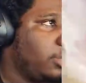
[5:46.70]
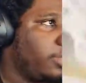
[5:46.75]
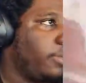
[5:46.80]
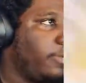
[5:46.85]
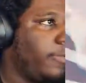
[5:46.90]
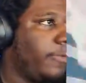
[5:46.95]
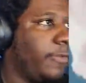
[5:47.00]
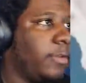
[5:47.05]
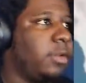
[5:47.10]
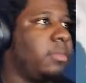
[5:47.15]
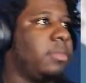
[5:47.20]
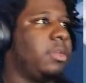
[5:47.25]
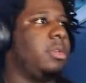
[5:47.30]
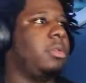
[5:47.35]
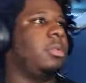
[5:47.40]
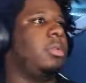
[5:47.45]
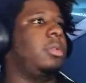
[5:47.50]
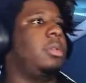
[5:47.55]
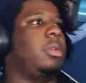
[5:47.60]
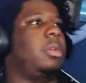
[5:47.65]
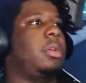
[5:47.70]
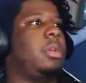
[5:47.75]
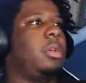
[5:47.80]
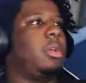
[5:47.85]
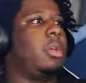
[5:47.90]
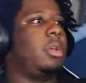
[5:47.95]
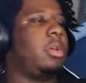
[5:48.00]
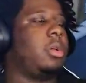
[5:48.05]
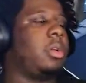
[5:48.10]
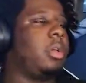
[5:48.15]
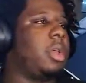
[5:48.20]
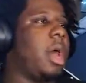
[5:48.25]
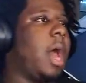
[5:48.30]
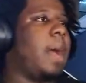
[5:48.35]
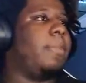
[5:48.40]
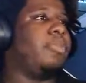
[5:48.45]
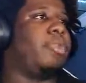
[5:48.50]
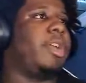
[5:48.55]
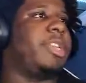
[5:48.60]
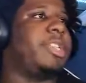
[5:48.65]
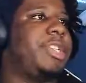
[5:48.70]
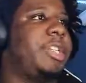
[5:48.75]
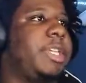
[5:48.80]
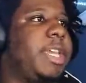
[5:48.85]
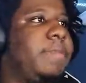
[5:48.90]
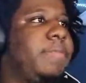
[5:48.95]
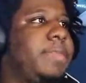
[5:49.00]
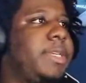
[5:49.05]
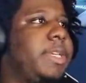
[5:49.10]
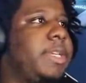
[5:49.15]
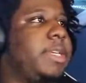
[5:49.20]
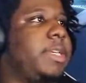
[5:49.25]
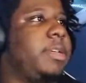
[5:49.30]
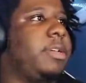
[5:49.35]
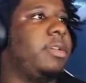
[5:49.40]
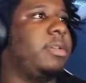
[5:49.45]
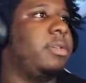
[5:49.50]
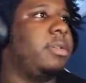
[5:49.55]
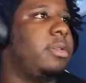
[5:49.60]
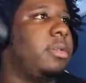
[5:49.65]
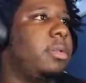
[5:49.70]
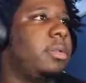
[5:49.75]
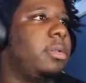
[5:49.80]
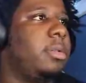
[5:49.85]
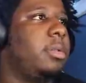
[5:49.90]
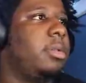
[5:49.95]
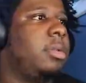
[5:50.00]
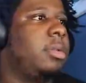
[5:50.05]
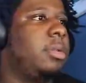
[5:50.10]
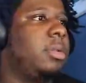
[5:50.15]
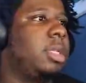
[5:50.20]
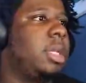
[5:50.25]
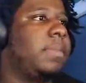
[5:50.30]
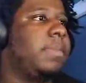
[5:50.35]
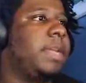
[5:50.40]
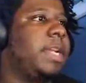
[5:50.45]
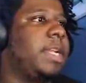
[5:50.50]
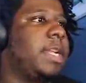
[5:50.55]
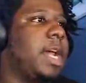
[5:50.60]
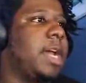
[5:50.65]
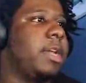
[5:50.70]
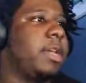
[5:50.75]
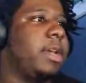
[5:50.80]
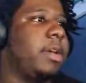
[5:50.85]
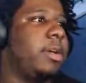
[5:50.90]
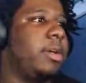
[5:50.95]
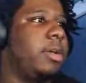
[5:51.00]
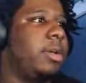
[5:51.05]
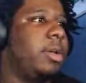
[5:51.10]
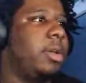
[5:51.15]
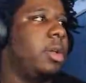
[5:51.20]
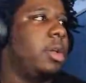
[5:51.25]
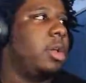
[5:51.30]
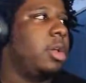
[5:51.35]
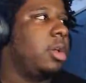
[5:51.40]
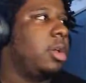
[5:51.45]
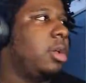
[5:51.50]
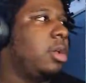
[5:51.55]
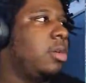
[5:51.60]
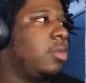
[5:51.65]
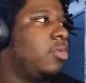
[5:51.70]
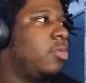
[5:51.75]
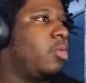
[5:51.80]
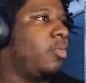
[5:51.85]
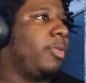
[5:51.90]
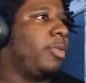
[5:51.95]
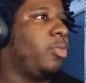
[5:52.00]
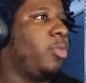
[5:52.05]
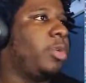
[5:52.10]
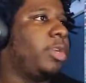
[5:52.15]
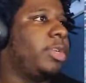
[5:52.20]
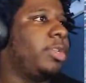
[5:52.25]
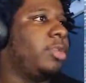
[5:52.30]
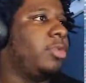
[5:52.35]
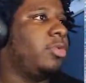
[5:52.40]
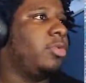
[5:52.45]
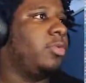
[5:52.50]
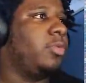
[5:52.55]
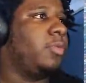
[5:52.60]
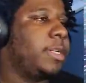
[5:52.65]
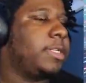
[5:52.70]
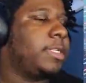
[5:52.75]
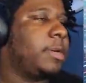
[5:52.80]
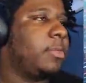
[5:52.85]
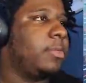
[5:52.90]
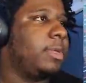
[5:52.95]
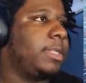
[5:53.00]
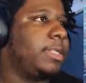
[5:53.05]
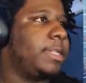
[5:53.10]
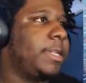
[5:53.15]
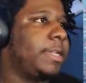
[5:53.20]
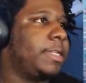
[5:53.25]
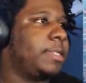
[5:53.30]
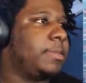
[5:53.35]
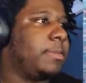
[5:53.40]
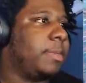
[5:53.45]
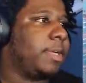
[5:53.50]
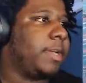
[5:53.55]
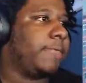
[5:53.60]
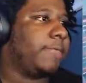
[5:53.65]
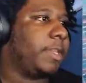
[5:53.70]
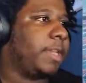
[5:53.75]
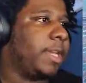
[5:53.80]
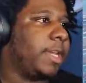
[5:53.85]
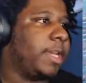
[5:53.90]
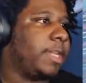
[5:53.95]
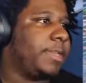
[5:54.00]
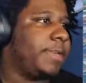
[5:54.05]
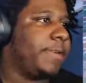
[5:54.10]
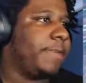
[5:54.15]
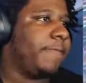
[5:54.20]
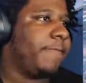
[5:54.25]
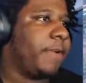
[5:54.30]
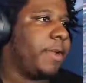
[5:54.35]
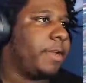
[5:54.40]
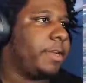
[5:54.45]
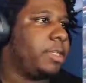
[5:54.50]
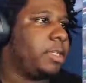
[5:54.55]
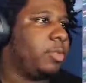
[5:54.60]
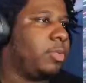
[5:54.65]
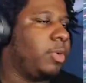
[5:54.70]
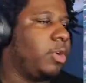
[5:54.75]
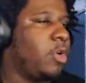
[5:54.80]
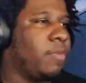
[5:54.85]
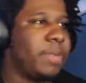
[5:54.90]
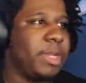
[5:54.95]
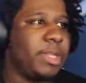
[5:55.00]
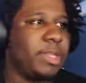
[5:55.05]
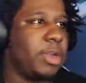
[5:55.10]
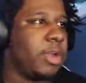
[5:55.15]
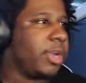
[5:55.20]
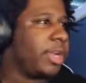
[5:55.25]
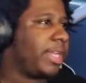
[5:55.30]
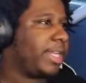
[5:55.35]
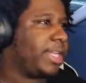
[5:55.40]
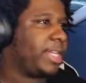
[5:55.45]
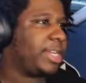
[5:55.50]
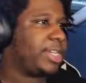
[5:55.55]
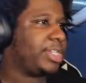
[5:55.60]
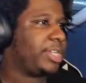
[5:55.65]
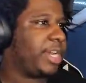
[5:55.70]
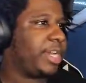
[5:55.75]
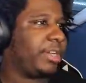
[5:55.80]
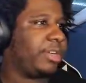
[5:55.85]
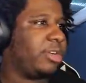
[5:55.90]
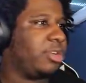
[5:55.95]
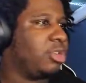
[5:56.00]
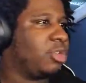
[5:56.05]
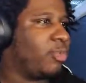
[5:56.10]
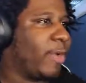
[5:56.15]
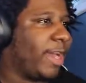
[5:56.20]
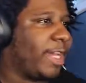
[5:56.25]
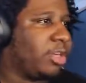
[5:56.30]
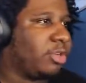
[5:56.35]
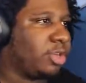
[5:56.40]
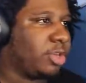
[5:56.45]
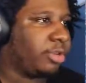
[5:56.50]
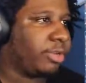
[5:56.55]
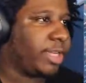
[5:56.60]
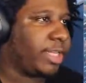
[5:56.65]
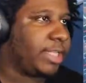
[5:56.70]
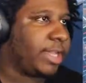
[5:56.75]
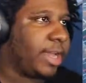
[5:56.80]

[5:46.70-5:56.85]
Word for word: You feel me? Operation, give me a kill. Give me a knockout. What we want to do is I want to take somebody after they get done fighting. So we going to be lurking in the shadows, waiting on the green